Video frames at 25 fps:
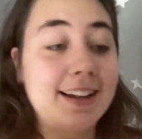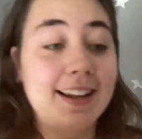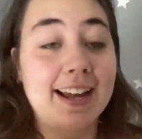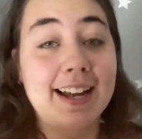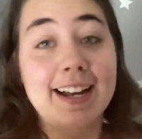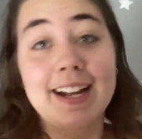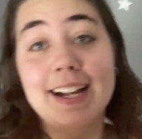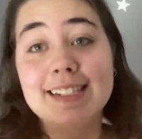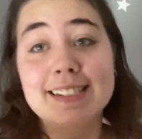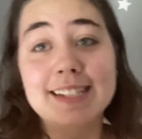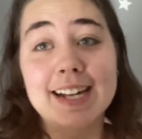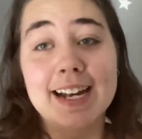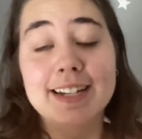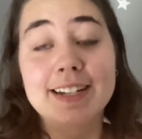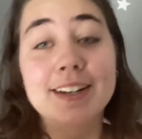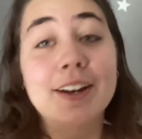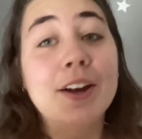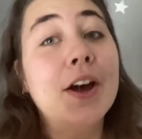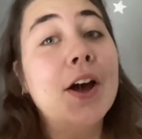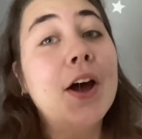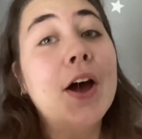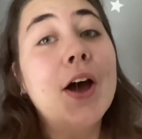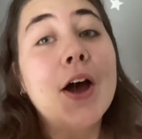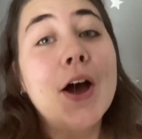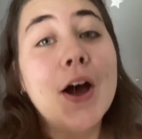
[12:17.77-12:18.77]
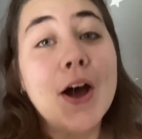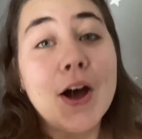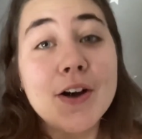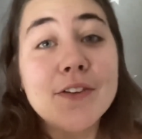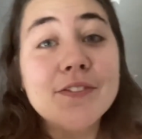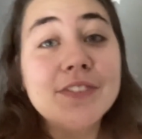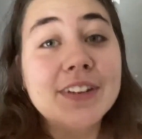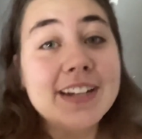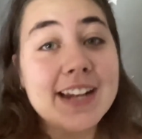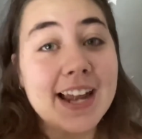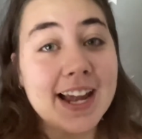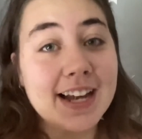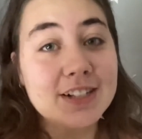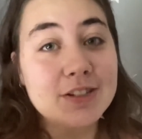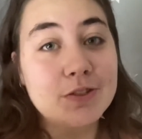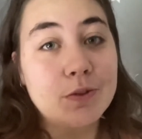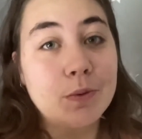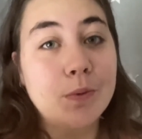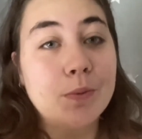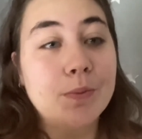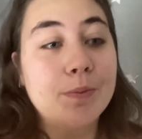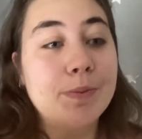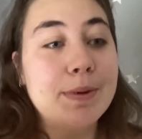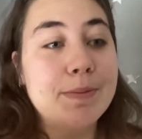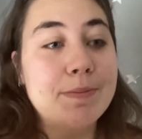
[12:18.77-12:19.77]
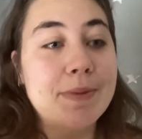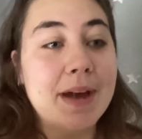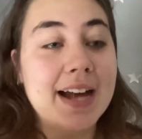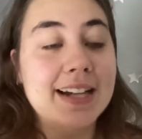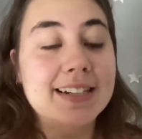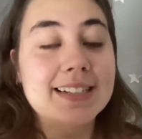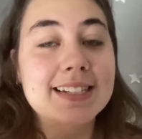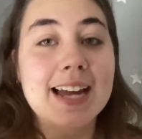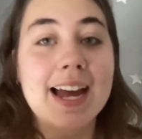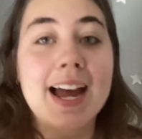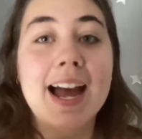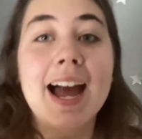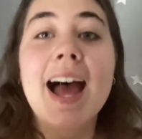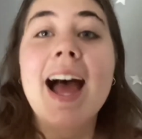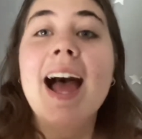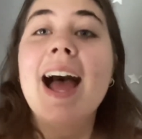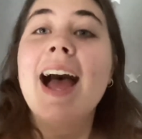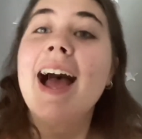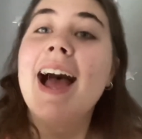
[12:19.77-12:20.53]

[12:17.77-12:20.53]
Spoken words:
like I said, hopefully next week will be better.